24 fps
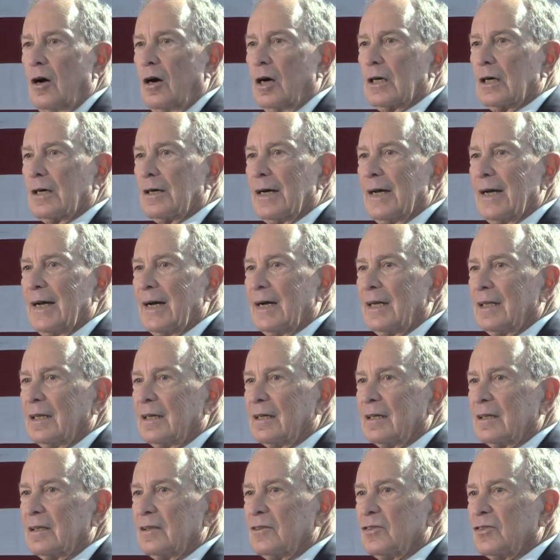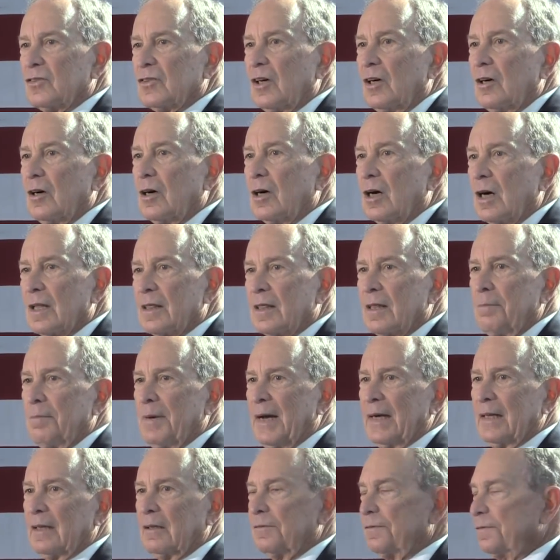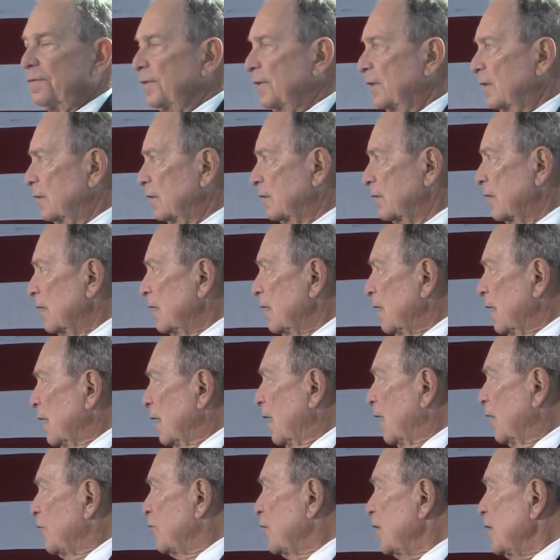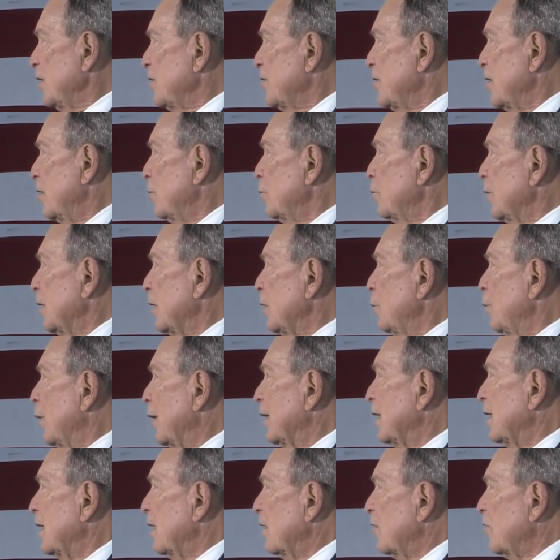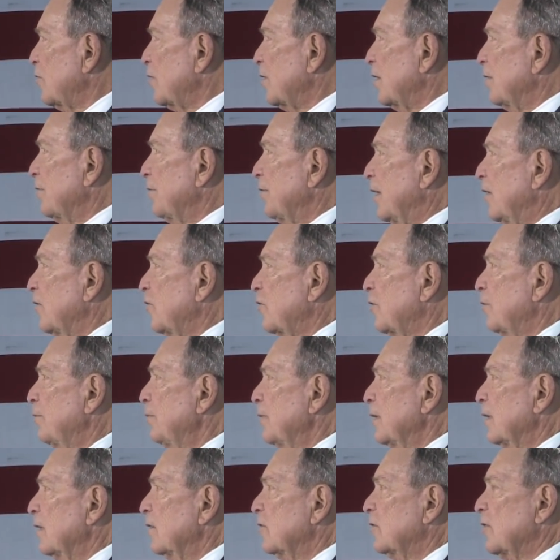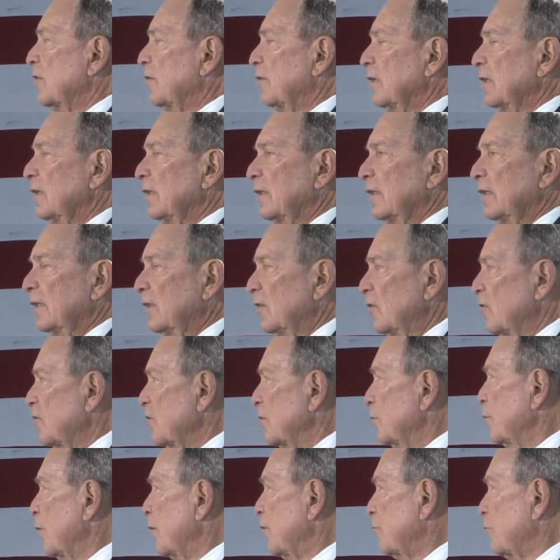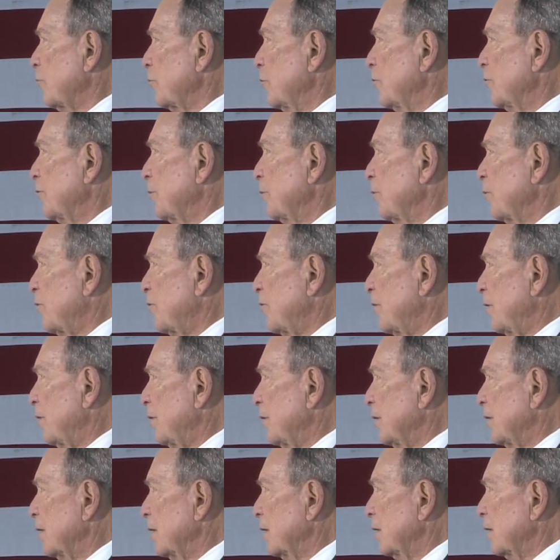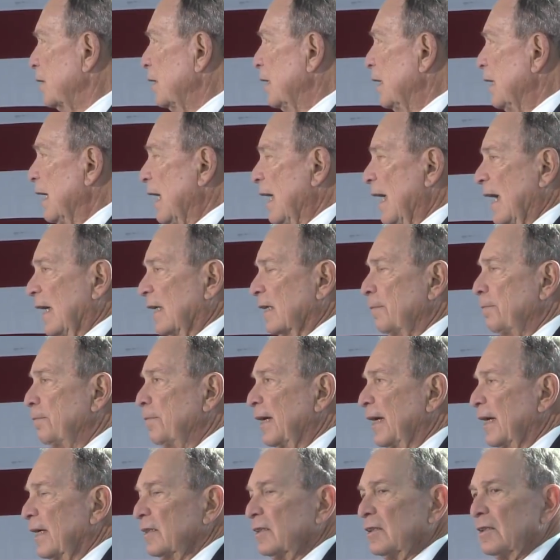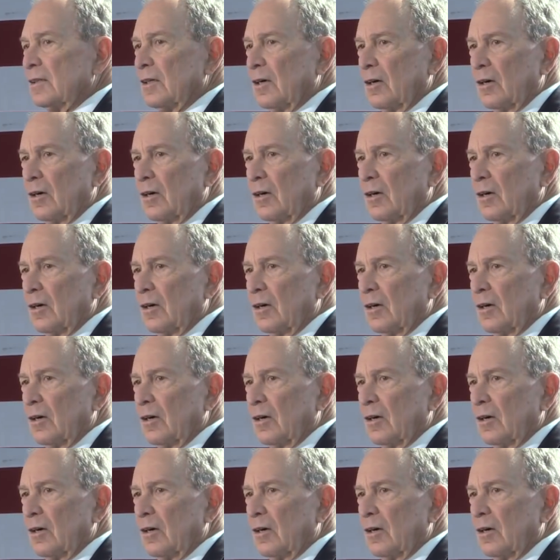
on our allies on the battlefield, as he did when he went against the advice of military leaders and withdrew from Syria and abandon